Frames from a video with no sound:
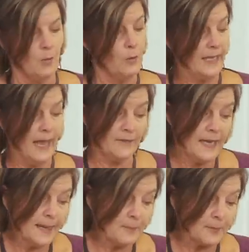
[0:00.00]
We have an
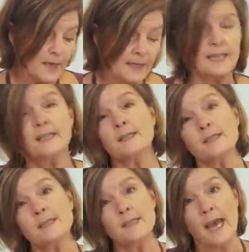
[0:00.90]
apron.
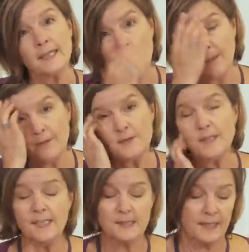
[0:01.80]
It's that time of
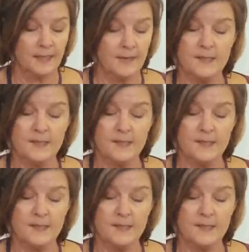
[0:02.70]
season,